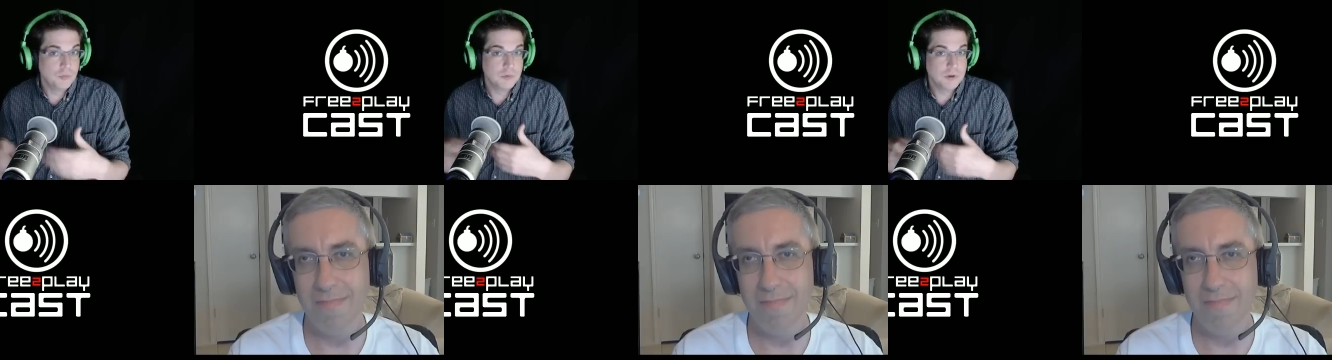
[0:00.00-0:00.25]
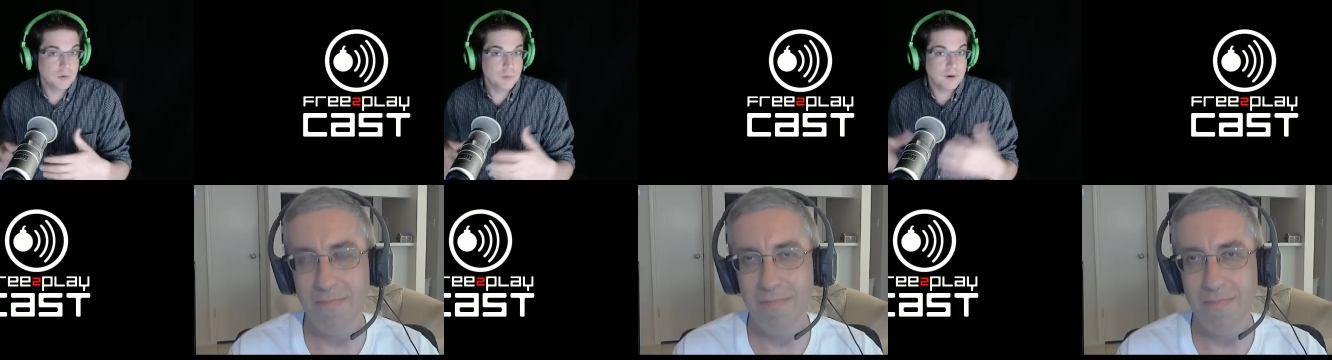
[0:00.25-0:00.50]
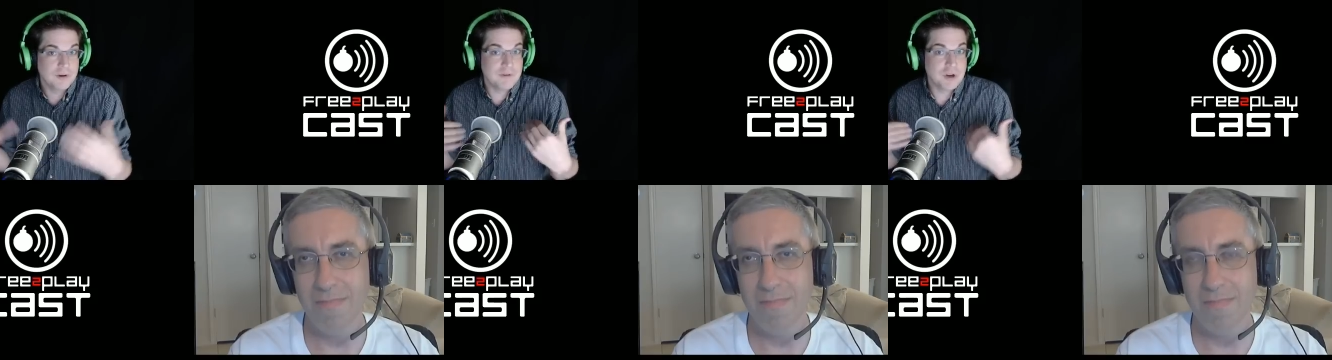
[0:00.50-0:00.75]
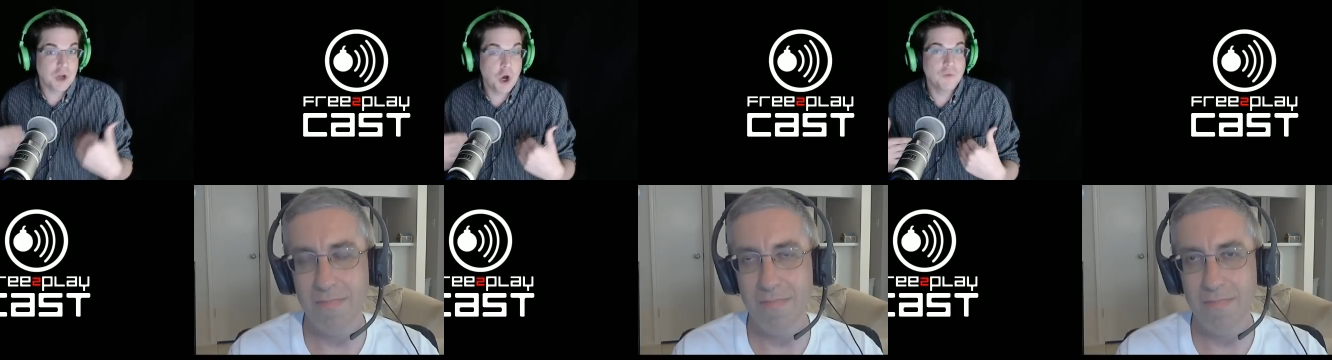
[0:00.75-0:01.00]
Speaker 1: you know, we don't
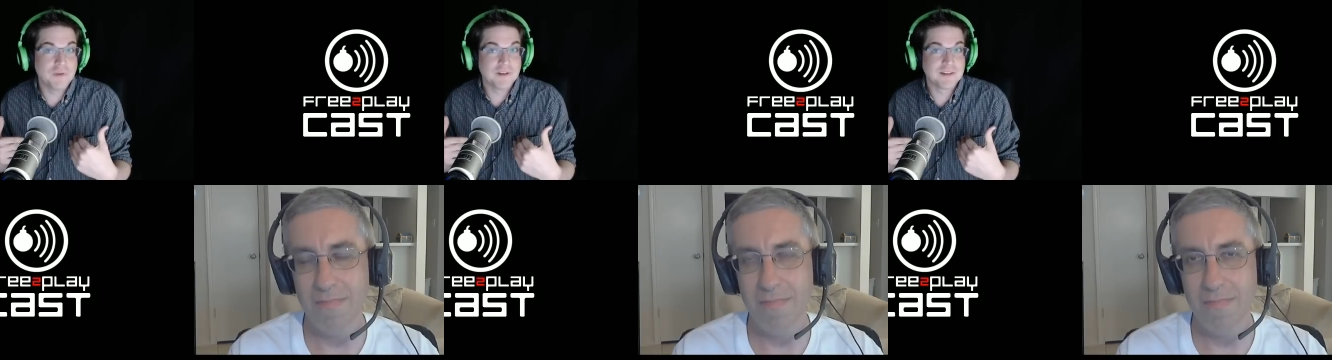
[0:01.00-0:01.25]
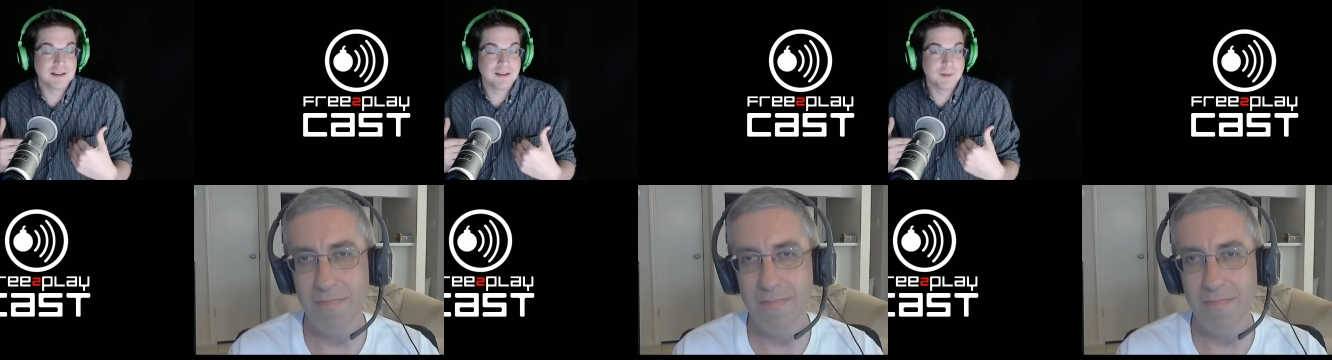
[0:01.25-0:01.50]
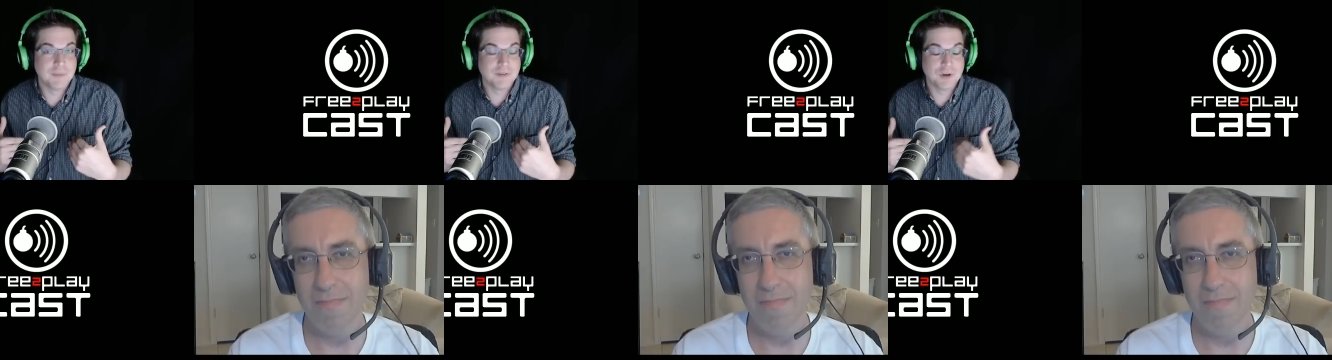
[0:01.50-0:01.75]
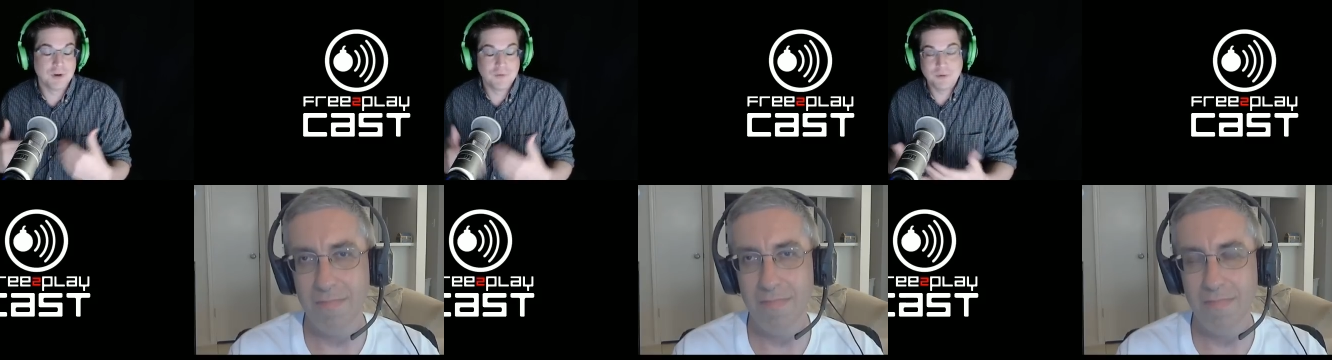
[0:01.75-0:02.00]
even know if it's Columbus
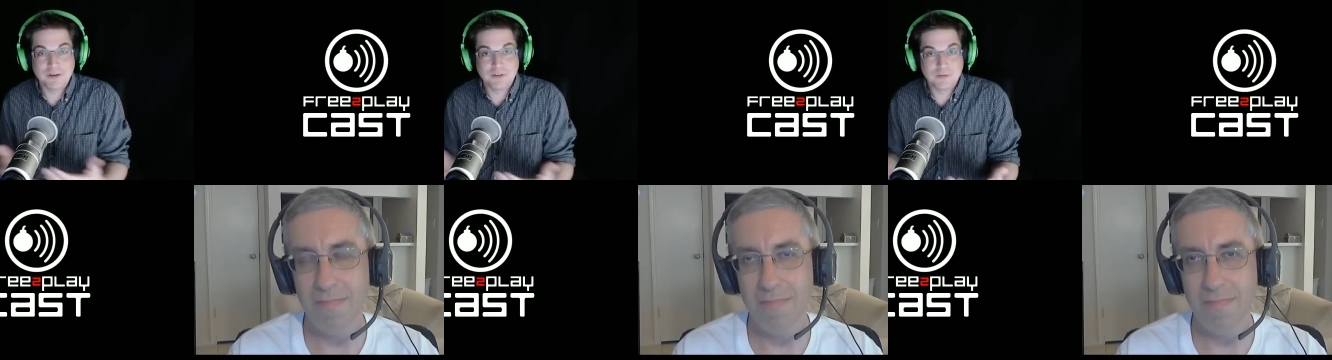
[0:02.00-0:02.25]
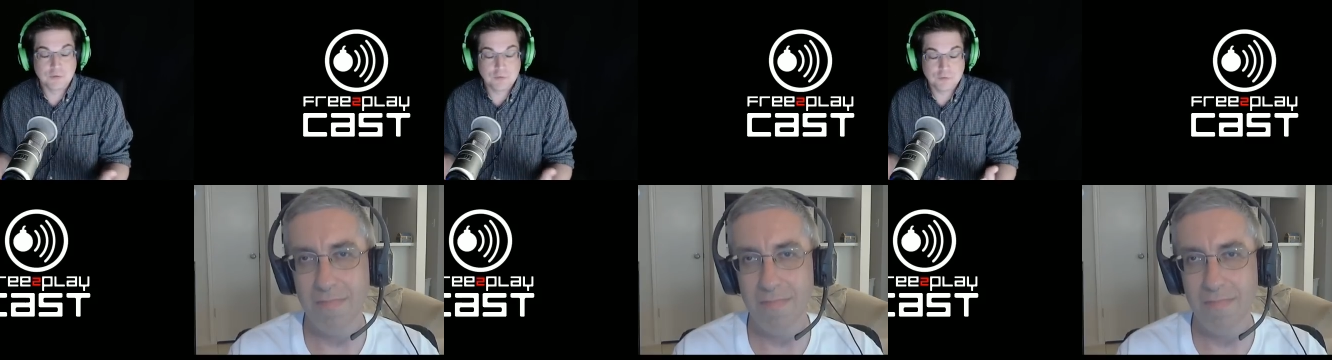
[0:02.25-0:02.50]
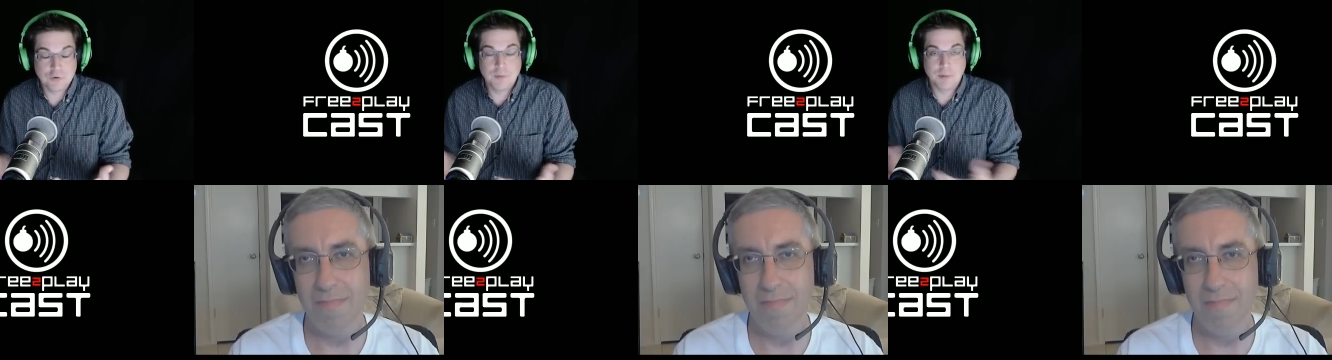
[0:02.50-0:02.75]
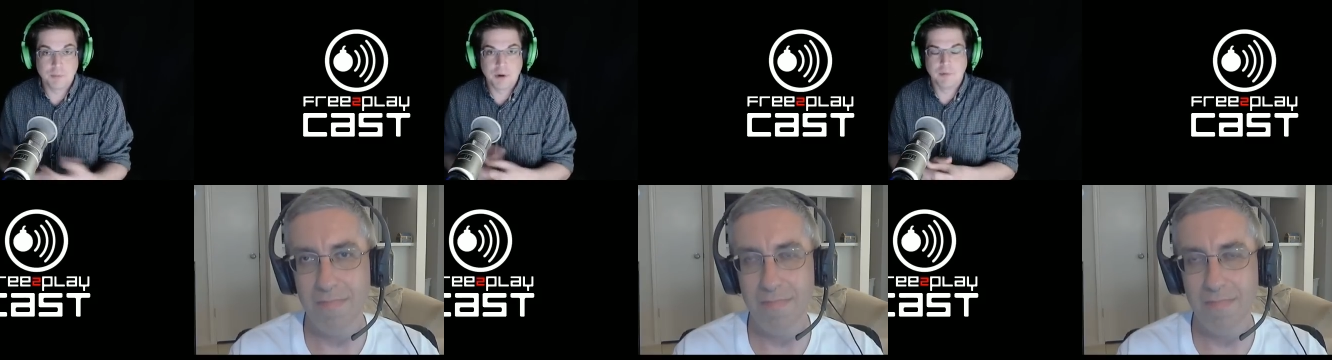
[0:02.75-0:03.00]
Nova, we just assume
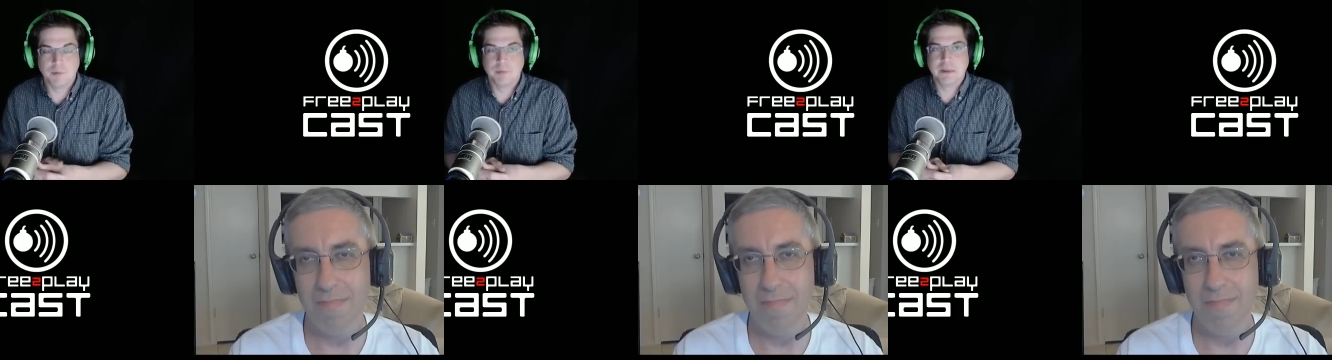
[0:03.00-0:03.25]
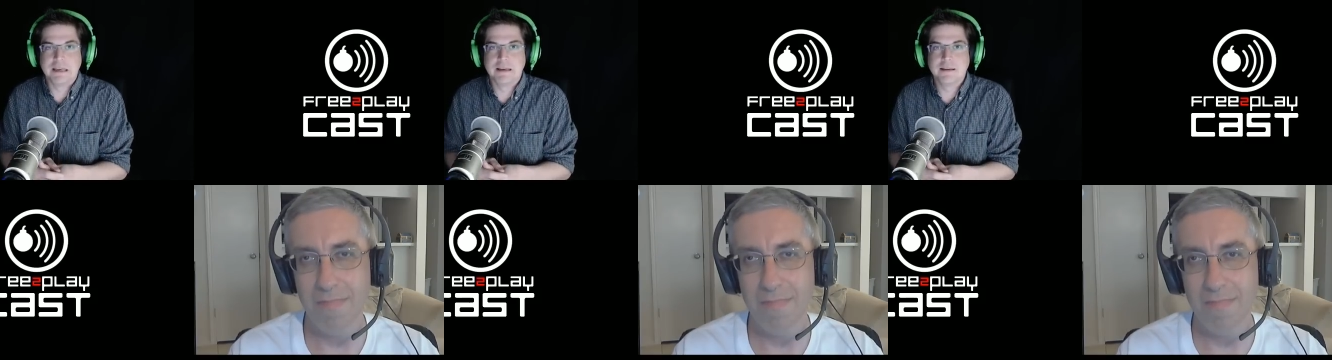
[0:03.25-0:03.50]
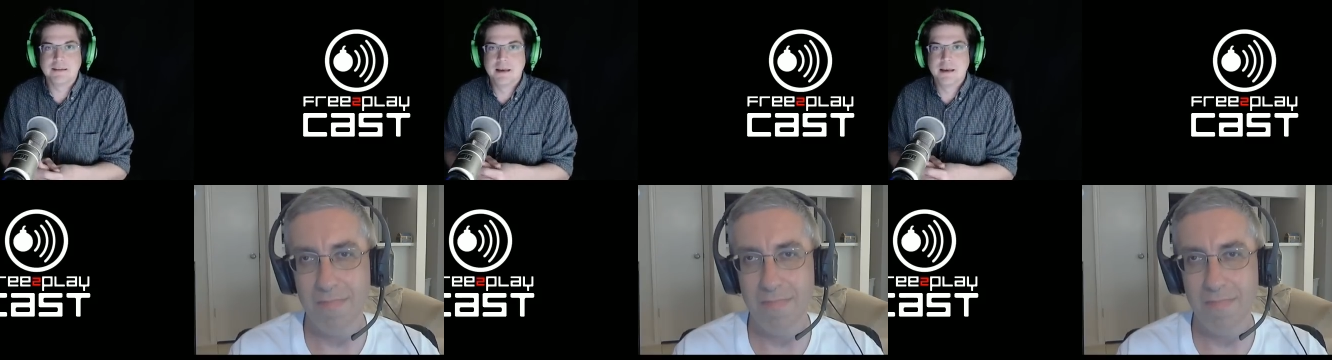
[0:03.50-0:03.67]
it probably is,